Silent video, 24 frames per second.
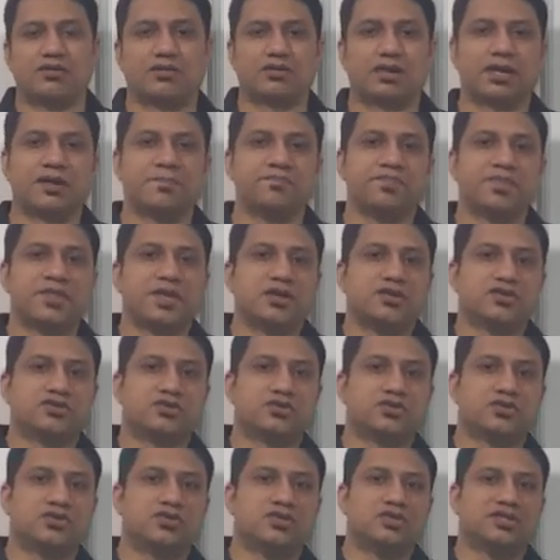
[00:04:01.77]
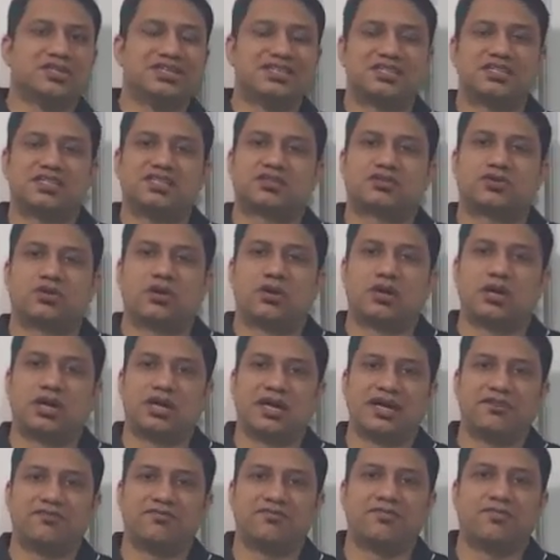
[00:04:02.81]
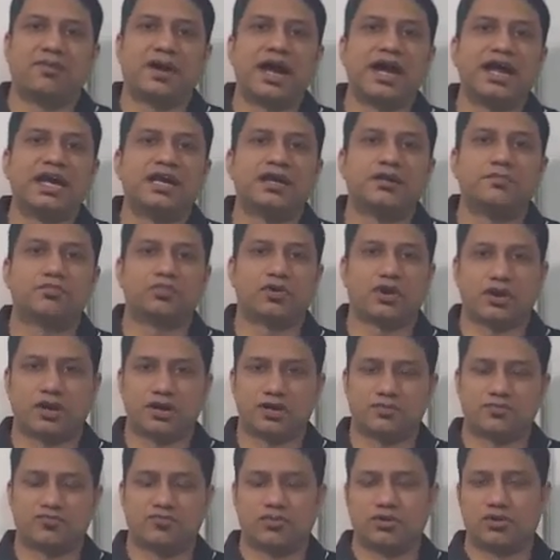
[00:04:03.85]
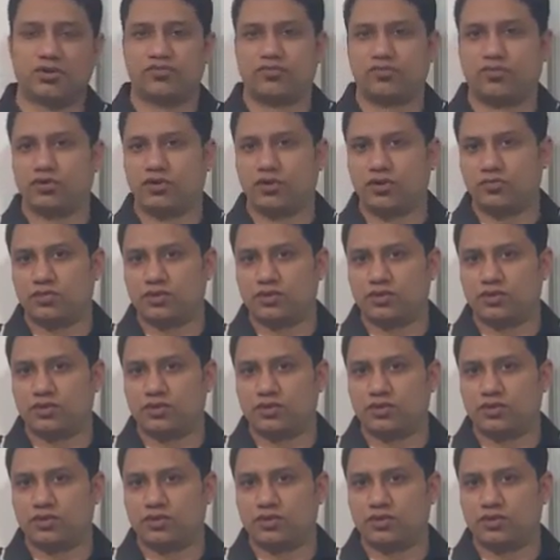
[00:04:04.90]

Okay, so this is called a wide product portfolio,